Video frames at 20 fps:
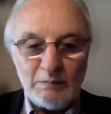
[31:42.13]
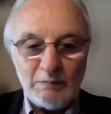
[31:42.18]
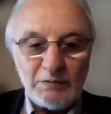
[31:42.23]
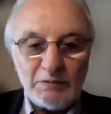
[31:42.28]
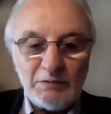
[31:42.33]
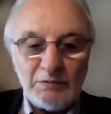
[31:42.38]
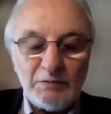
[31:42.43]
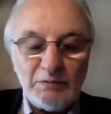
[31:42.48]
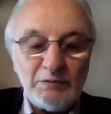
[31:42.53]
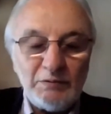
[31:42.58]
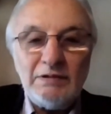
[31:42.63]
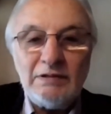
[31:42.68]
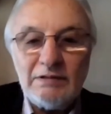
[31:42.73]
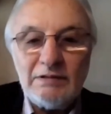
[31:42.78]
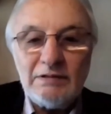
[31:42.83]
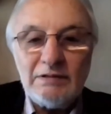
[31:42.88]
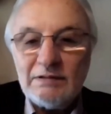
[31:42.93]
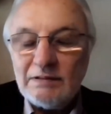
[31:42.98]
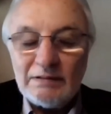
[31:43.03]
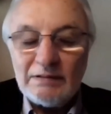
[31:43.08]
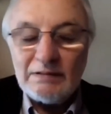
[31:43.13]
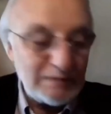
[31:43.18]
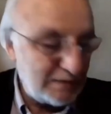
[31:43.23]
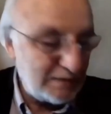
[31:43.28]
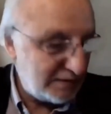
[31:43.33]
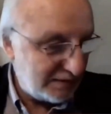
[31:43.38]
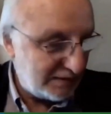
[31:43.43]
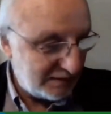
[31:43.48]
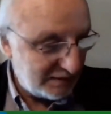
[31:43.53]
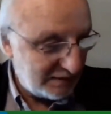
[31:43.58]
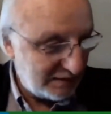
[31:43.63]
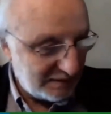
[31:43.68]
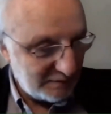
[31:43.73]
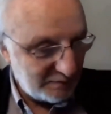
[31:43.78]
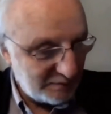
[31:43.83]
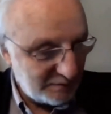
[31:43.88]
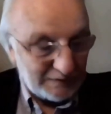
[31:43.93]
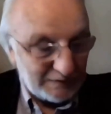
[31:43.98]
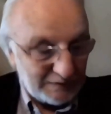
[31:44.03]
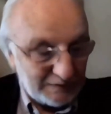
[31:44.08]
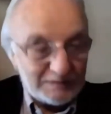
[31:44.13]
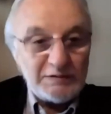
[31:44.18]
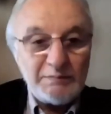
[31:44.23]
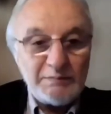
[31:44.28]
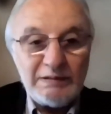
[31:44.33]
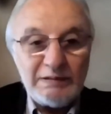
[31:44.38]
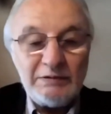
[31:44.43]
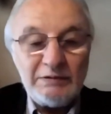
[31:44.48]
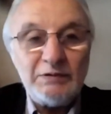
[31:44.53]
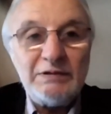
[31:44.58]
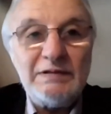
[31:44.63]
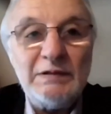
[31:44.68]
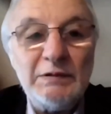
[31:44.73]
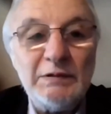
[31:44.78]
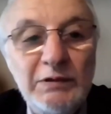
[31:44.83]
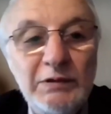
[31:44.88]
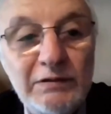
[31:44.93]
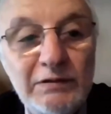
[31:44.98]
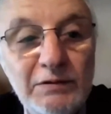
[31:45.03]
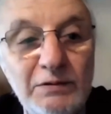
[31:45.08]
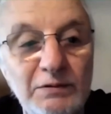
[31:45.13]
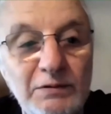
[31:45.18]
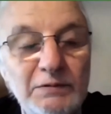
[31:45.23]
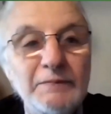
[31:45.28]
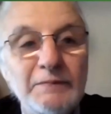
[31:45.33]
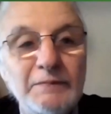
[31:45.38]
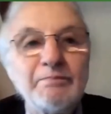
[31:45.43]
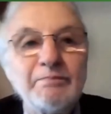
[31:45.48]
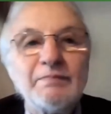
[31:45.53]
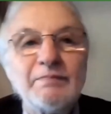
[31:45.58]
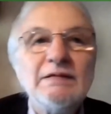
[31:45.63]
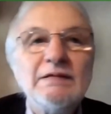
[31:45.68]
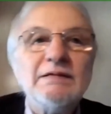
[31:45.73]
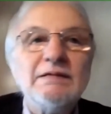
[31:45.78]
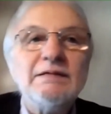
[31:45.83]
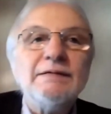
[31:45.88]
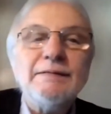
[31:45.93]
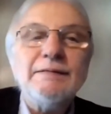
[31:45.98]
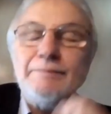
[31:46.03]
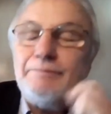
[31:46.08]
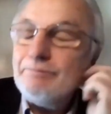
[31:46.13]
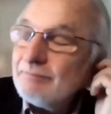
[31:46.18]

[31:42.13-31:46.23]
all the organizers for the uh, opportunity of participating on these events.